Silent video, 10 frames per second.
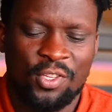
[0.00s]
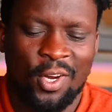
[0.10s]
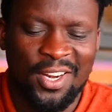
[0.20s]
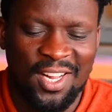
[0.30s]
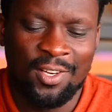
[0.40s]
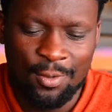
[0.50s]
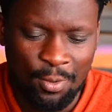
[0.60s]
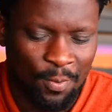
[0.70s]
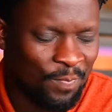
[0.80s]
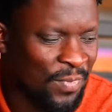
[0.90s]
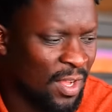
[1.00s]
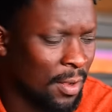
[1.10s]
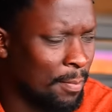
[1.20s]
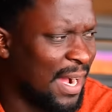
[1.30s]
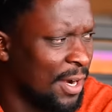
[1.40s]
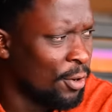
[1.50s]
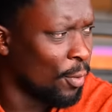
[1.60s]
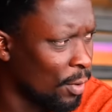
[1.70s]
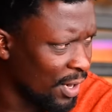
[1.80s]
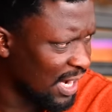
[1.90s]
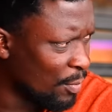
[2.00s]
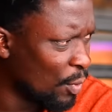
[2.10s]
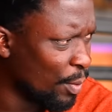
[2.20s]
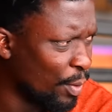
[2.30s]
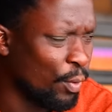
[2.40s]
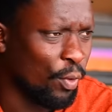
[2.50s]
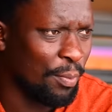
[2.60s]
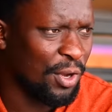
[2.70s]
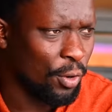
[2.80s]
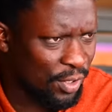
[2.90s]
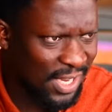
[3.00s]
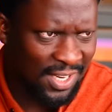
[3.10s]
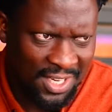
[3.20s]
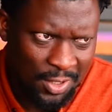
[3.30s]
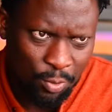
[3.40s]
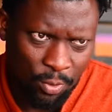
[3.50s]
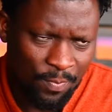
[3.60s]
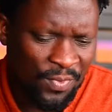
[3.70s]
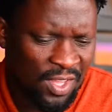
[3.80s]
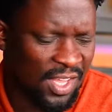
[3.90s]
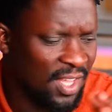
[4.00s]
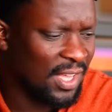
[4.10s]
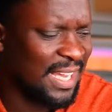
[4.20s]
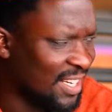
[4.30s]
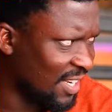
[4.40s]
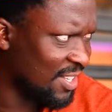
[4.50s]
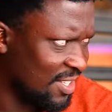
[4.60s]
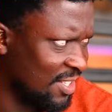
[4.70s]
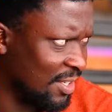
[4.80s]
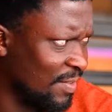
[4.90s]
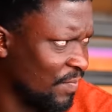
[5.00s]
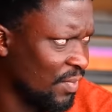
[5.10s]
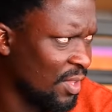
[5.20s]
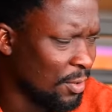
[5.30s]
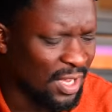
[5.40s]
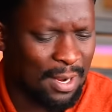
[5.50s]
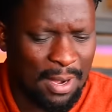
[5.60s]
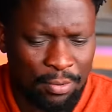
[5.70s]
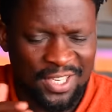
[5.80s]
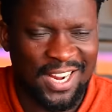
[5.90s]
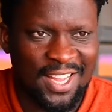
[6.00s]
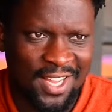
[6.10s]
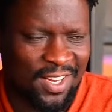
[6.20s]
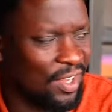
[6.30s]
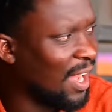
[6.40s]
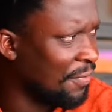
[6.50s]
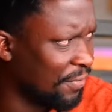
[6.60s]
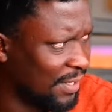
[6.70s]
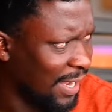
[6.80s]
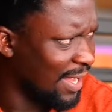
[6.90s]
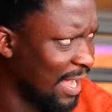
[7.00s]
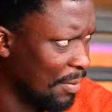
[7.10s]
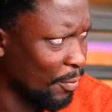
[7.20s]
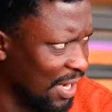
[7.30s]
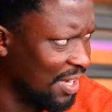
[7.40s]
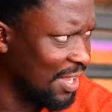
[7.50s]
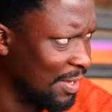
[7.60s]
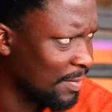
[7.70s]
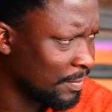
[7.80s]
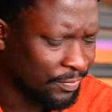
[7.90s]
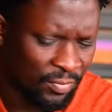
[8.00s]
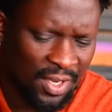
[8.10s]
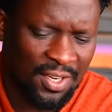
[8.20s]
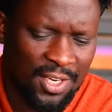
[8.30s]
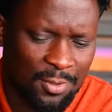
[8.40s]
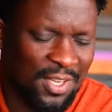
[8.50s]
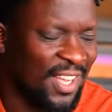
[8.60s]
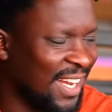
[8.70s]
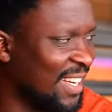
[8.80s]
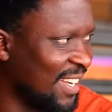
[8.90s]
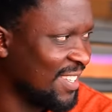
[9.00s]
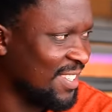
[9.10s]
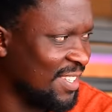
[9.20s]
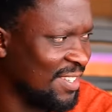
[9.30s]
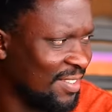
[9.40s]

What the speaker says: so dead two balina okwongera mu kubukuumi ndowooza dead two yeye ya taxi jukira babutaleeti after nga biwedde dead two ye ya taxi